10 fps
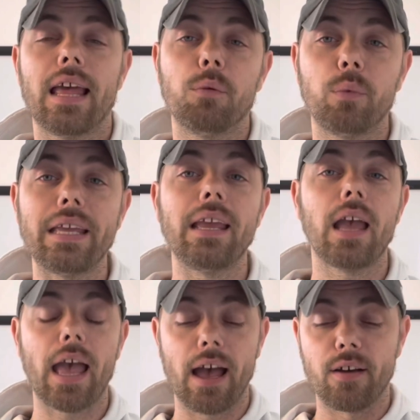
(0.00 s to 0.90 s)
And
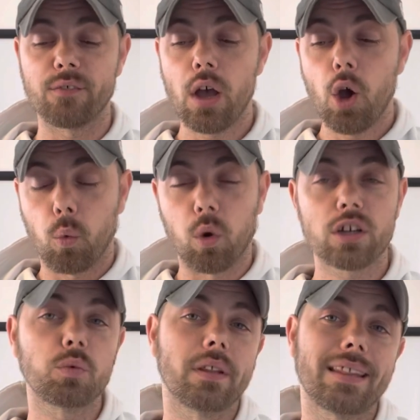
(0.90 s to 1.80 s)
we have
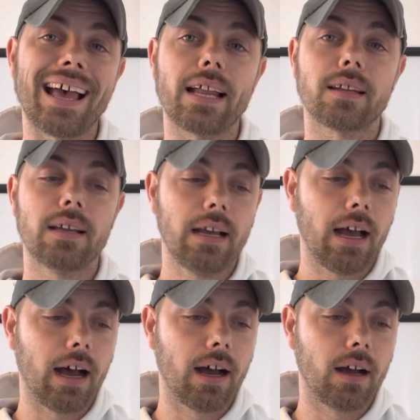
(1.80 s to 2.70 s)
worked with that
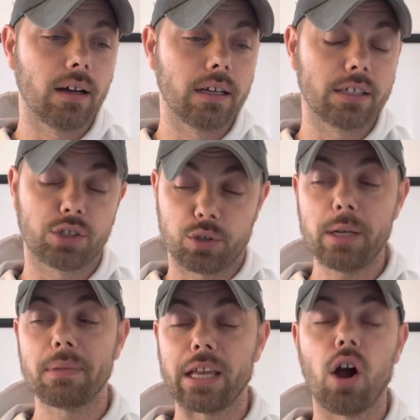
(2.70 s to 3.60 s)
uh,
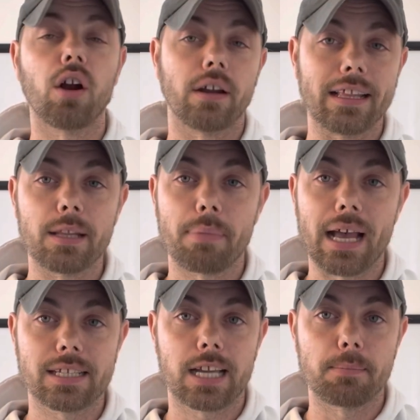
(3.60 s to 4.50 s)
extremely hard in the
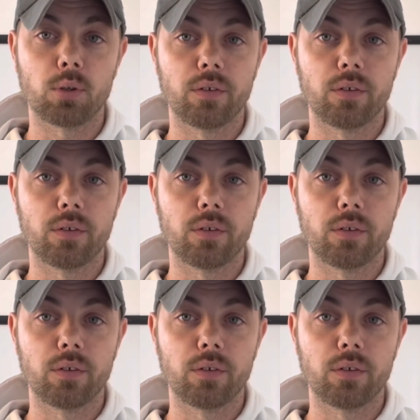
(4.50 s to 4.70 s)
past couple